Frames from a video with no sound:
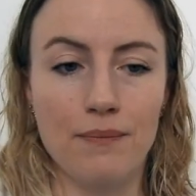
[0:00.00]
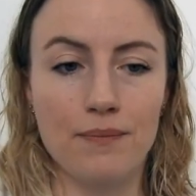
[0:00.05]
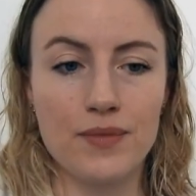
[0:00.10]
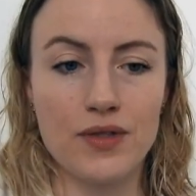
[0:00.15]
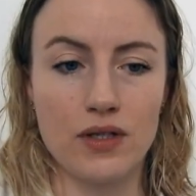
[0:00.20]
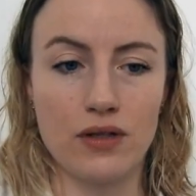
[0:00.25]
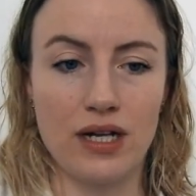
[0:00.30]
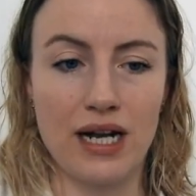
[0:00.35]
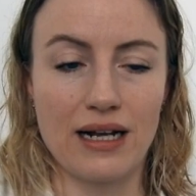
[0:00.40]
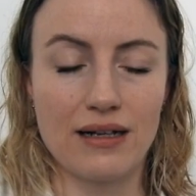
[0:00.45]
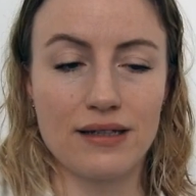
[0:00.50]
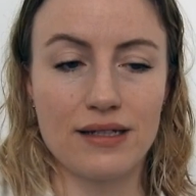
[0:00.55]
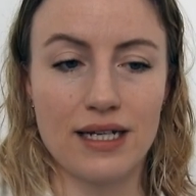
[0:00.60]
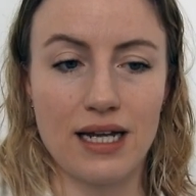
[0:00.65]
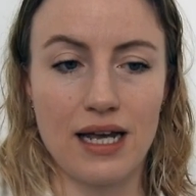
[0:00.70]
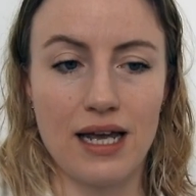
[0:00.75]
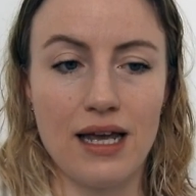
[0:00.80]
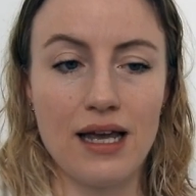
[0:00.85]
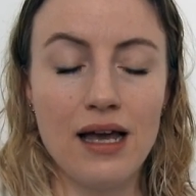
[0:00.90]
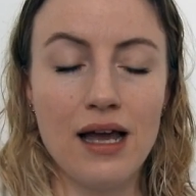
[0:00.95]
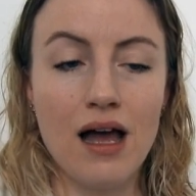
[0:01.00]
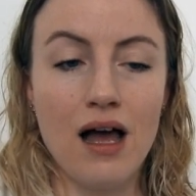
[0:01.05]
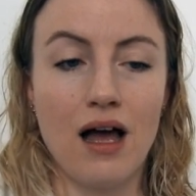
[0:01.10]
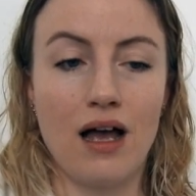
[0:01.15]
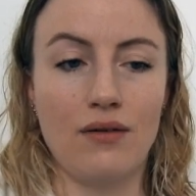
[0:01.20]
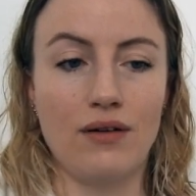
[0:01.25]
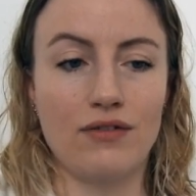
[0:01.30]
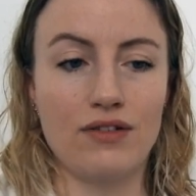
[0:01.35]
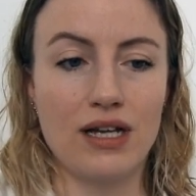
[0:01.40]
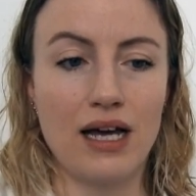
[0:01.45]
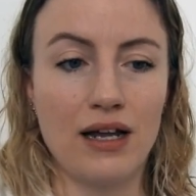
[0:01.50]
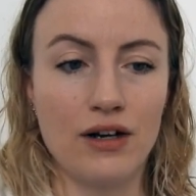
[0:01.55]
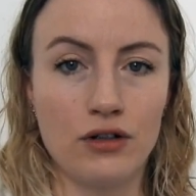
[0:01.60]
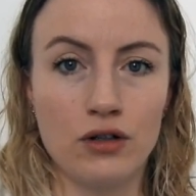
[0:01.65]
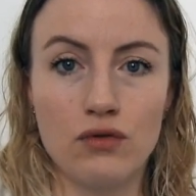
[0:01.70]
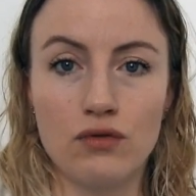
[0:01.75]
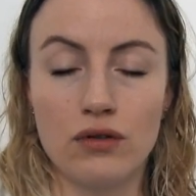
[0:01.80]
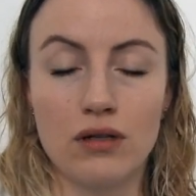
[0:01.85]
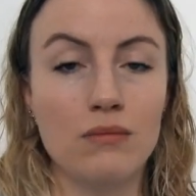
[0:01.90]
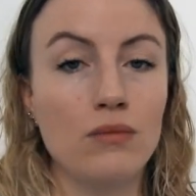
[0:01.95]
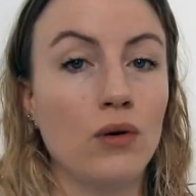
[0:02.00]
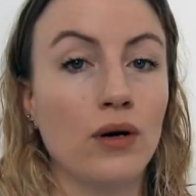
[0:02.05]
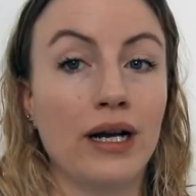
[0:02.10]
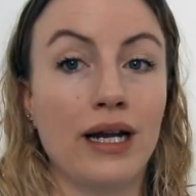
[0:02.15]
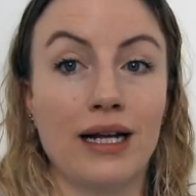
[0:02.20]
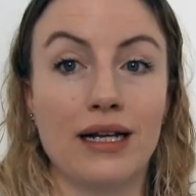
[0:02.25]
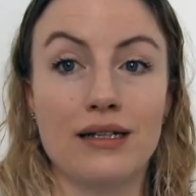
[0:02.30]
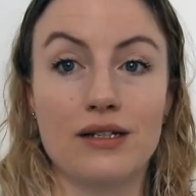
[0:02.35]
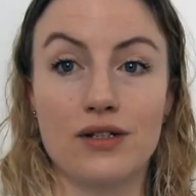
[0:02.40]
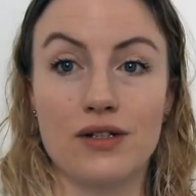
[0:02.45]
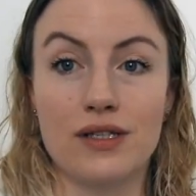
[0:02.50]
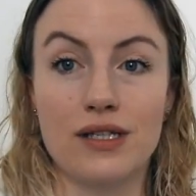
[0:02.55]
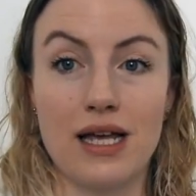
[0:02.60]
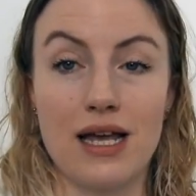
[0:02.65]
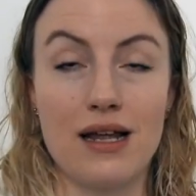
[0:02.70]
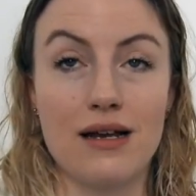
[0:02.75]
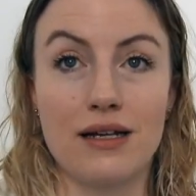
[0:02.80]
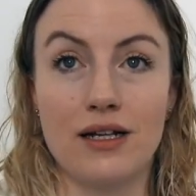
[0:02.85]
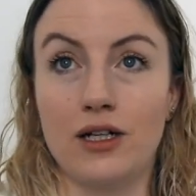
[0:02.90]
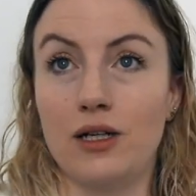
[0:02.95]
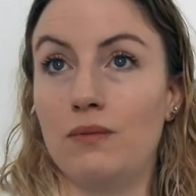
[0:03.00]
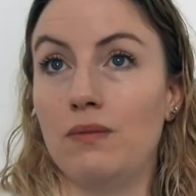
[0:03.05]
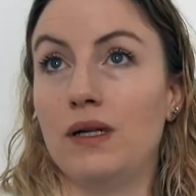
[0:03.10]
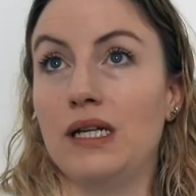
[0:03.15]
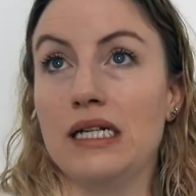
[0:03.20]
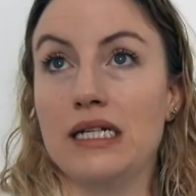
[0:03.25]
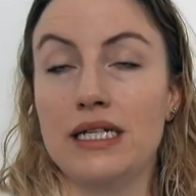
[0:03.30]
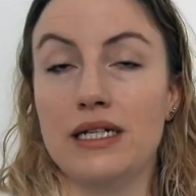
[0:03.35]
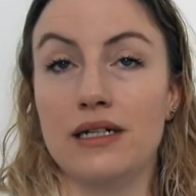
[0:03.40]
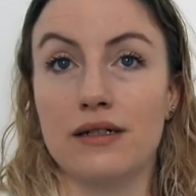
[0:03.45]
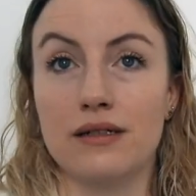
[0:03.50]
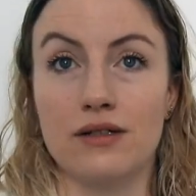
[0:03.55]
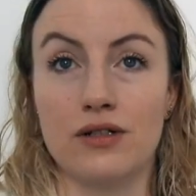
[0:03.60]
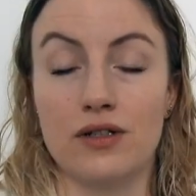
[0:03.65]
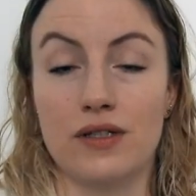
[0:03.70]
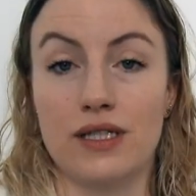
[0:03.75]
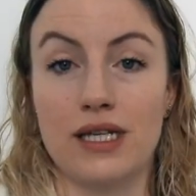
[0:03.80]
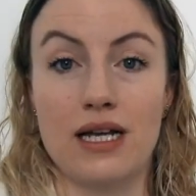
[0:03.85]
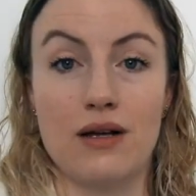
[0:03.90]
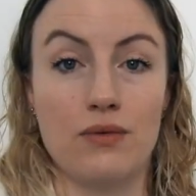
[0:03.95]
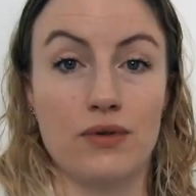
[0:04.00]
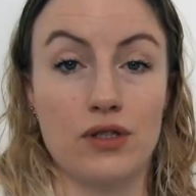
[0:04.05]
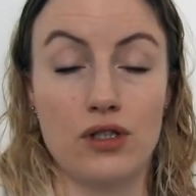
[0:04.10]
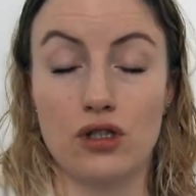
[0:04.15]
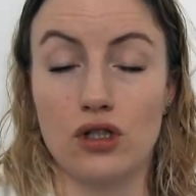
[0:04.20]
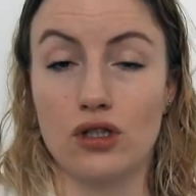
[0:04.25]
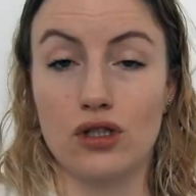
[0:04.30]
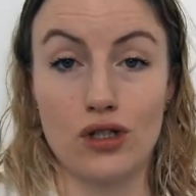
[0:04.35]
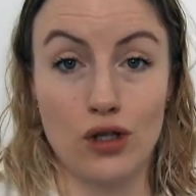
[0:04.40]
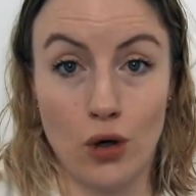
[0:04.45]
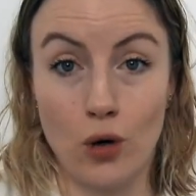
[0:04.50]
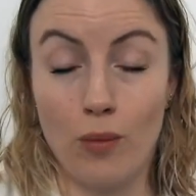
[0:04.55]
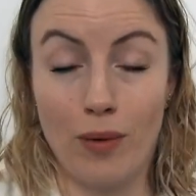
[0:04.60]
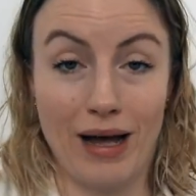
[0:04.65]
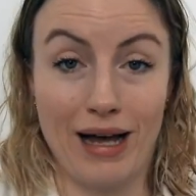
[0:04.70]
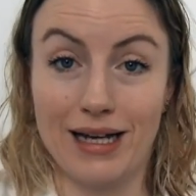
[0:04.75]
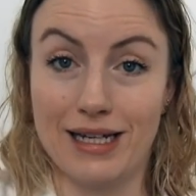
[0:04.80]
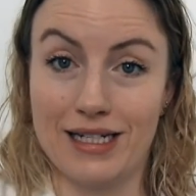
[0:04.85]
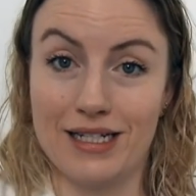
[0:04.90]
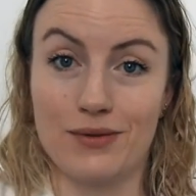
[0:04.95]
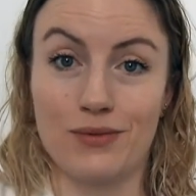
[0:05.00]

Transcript: So the next day I would have to hand her over in the morning and just say, nearly be in tears, and just say it was just so bad.